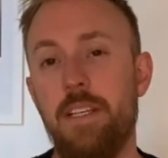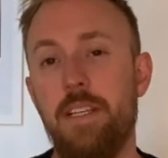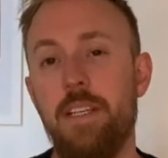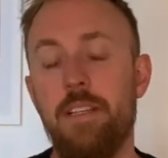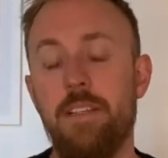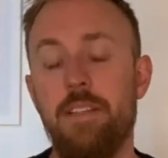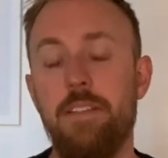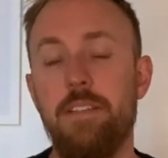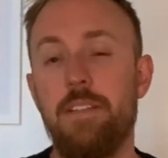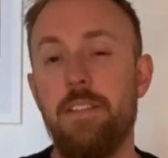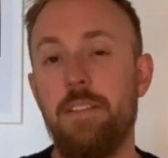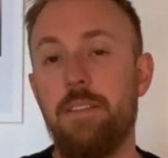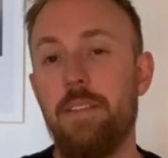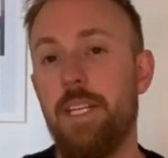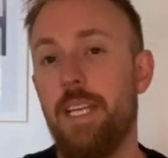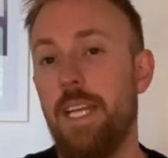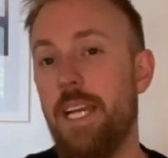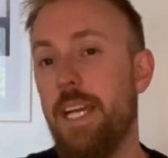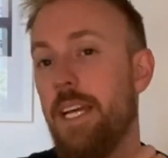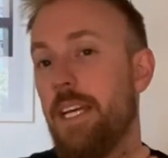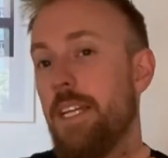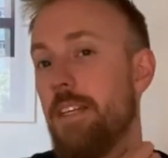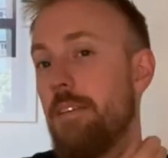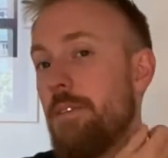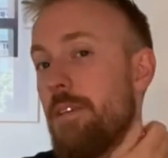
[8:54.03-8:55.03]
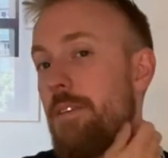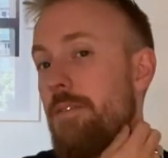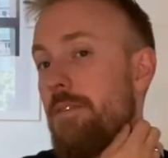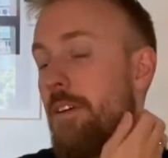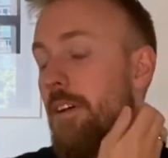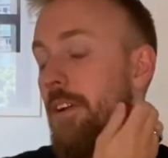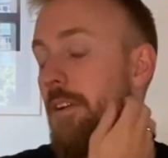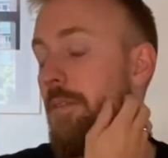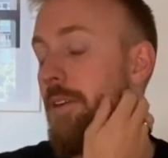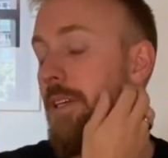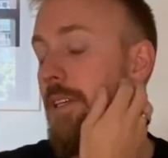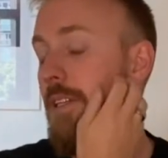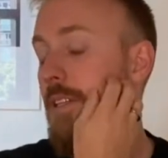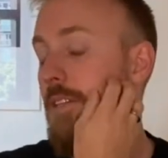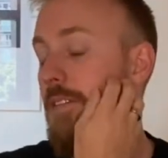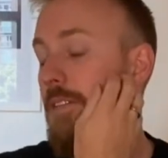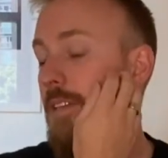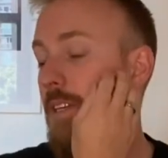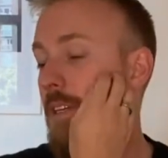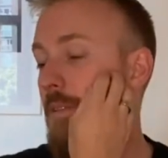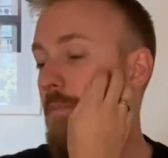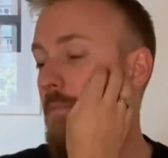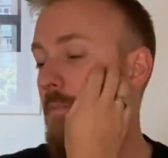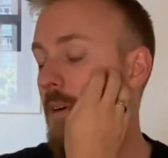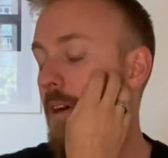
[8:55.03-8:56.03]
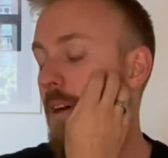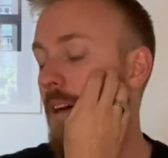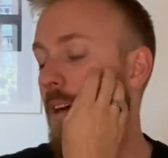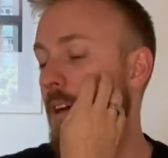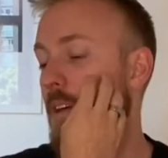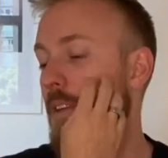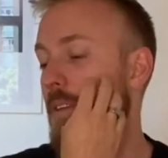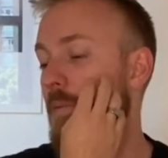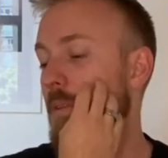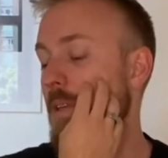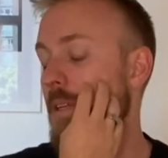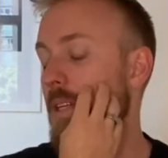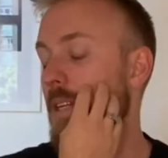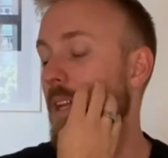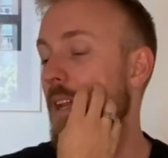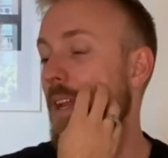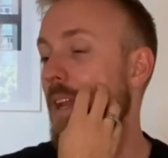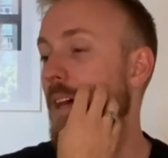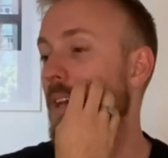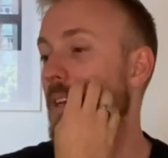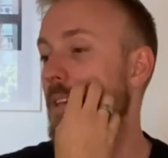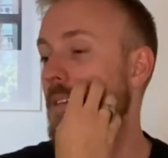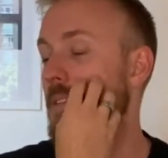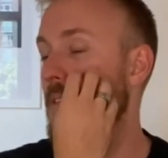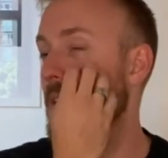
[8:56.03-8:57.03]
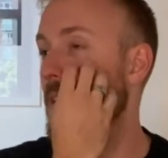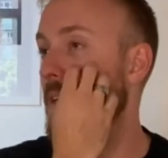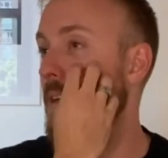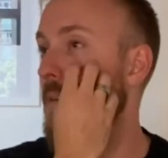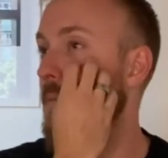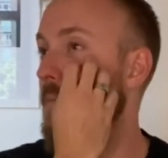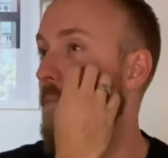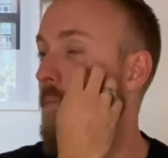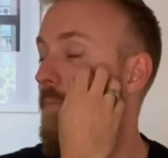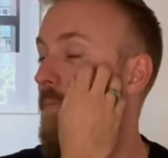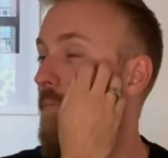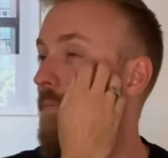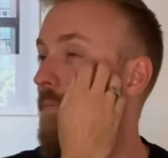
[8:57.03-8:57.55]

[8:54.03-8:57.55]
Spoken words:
So again, we're following the same path we did last time.